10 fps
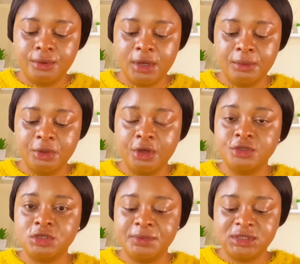I'm going
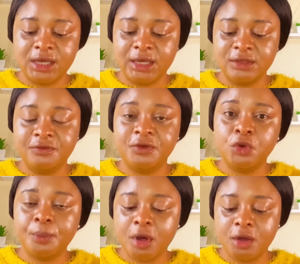to be taking a few
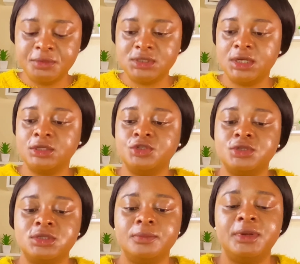pumps and
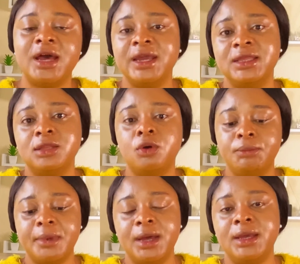just applying it on
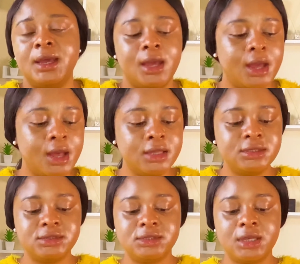my
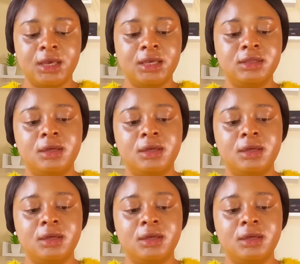skin.